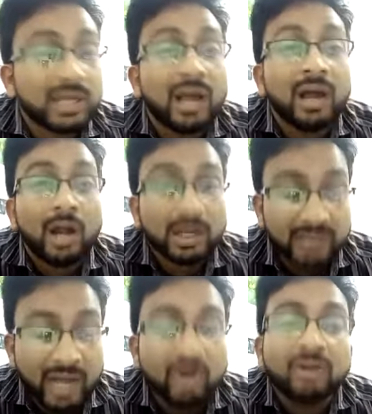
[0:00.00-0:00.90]
are
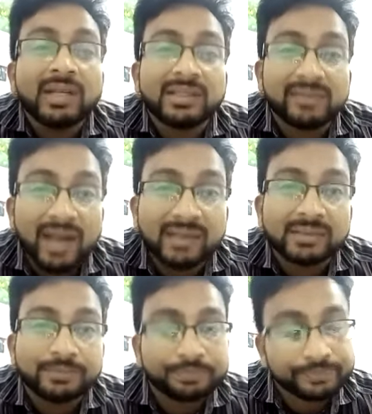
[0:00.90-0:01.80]
cytotoxic
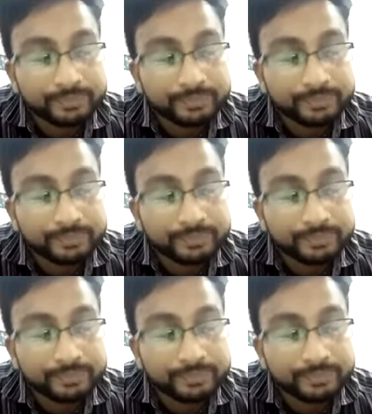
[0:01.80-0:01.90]
drugs.